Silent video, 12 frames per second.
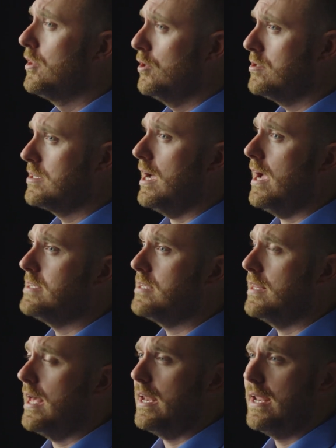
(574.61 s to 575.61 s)
those guys
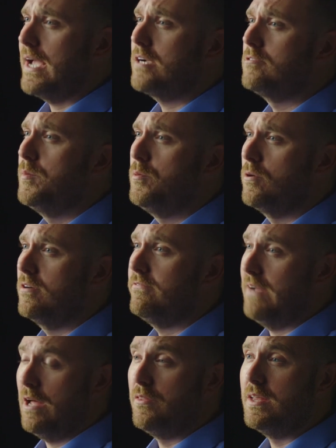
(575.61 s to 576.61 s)
in that NAA report
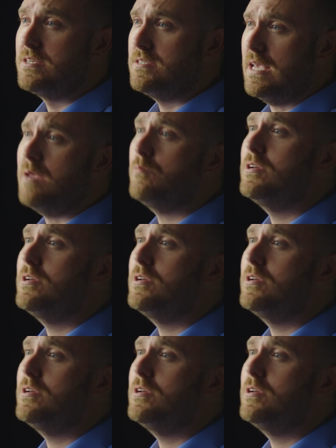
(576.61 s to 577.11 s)
found the same